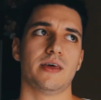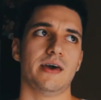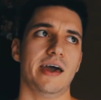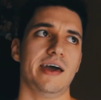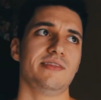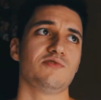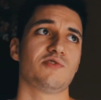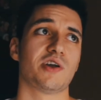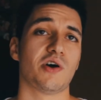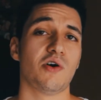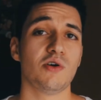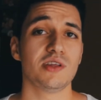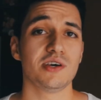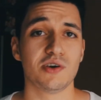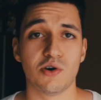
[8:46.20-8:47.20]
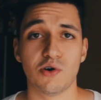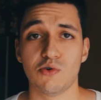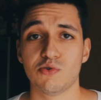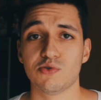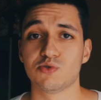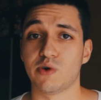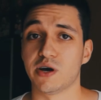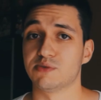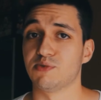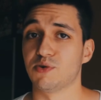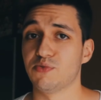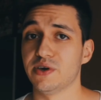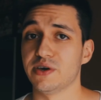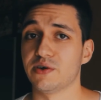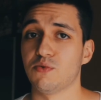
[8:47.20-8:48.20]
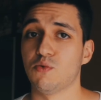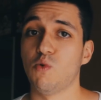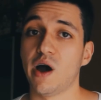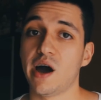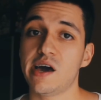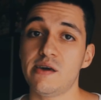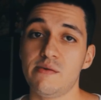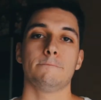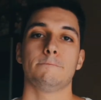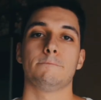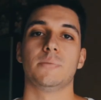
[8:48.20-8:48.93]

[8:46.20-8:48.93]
and you can only go twice per week. Why?